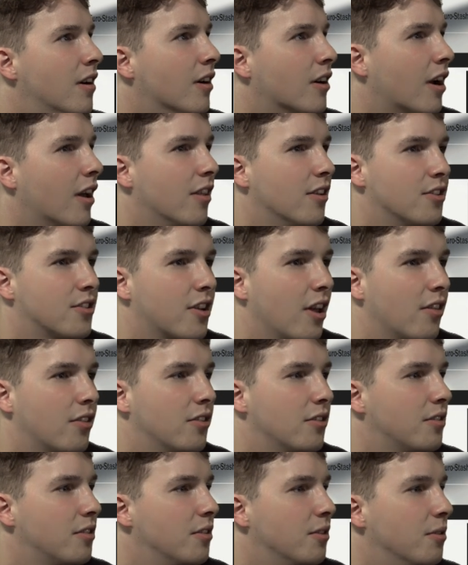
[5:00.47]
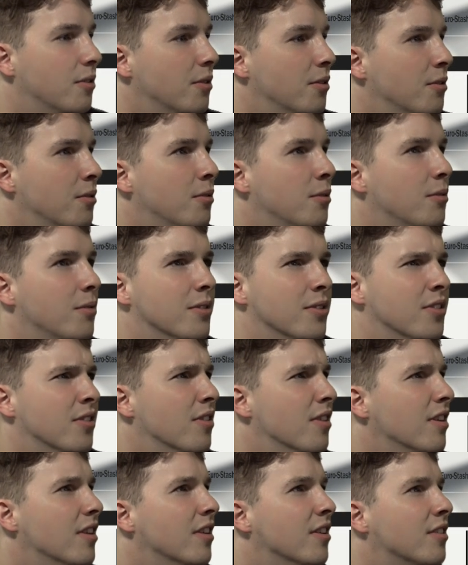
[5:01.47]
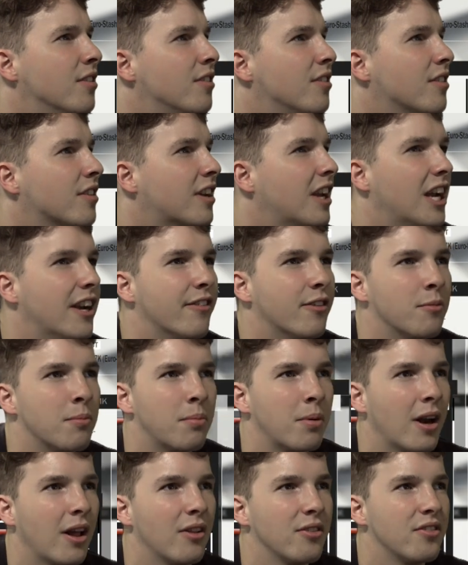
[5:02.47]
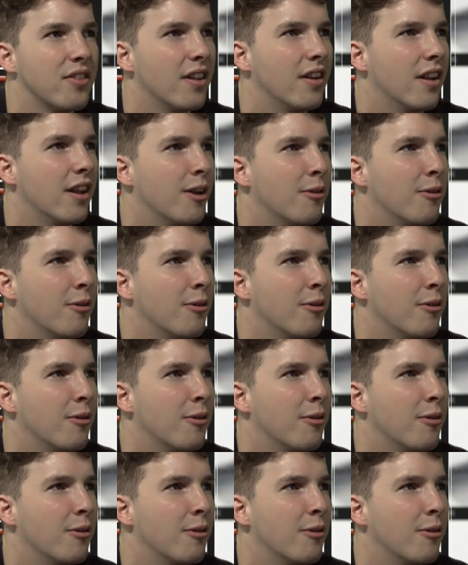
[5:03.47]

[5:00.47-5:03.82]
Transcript: Okay, they just got this new dude. Who is this? Can't even pronounce that